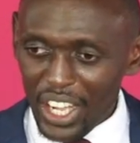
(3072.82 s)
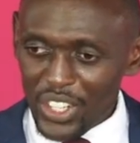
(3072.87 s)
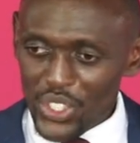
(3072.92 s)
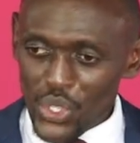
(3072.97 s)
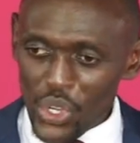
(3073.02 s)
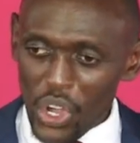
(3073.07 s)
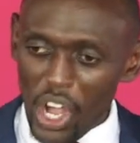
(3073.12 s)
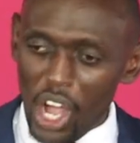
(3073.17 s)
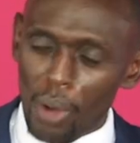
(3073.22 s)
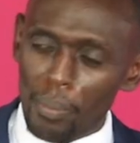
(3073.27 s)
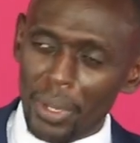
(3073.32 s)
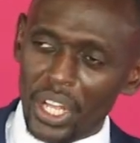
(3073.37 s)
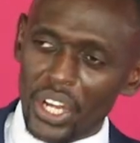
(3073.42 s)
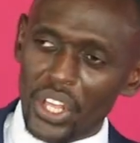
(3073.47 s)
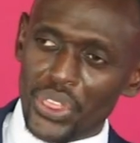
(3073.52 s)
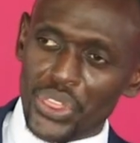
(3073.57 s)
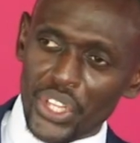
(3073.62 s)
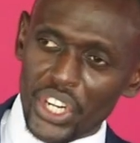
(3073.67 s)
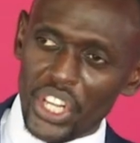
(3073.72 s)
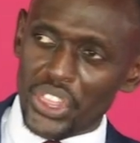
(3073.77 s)
And so how
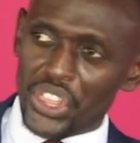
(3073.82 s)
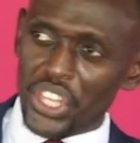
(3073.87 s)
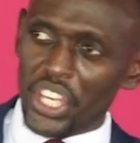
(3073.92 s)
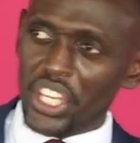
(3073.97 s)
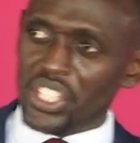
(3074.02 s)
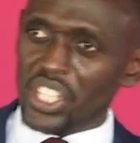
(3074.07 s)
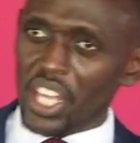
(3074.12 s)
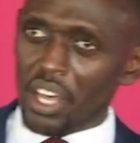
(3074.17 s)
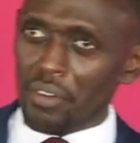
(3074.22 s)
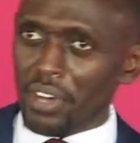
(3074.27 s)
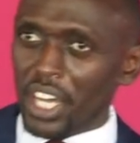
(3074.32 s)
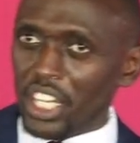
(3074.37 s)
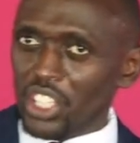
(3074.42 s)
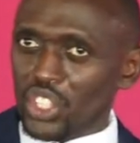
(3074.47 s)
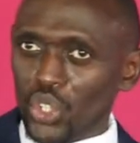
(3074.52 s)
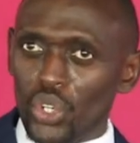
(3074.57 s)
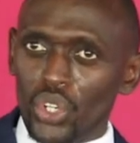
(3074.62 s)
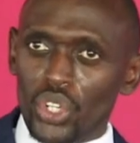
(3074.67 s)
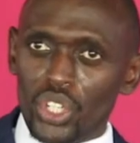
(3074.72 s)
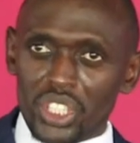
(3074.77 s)
many three things have I
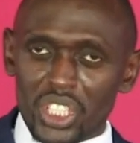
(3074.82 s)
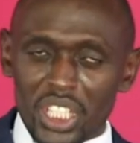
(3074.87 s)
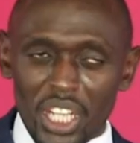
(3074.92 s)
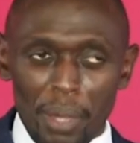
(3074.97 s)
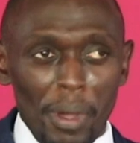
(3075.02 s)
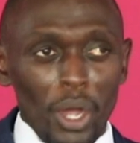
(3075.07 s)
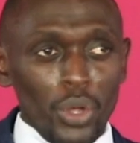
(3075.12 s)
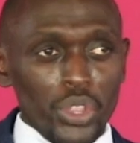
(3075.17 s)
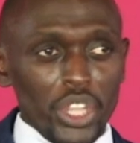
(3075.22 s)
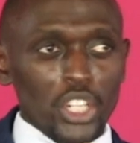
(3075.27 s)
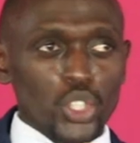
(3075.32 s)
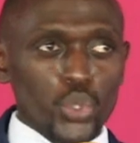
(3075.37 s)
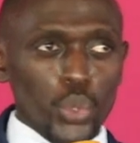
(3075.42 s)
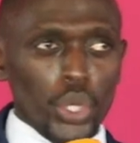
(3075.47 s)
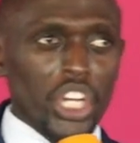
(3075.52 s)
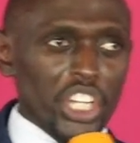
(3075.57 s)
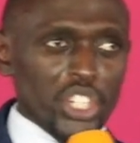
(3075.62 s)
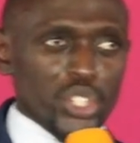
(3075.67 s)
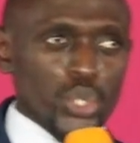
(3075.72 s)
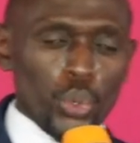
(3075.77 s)
talked about that
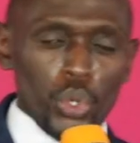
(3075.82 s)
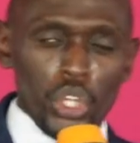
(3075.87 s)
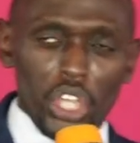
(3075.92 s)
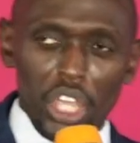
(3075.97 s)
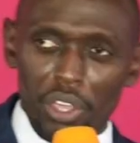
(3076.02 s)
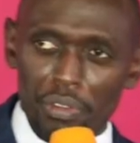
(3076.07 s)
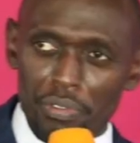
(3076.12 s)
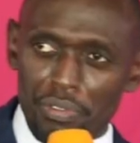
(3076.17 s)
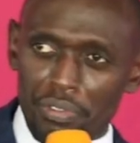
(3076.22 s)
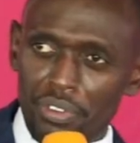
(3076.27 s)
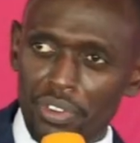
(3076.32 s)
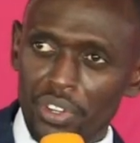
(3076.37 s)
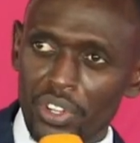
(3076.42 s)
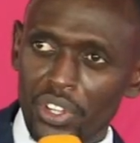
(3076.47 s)
we need to give?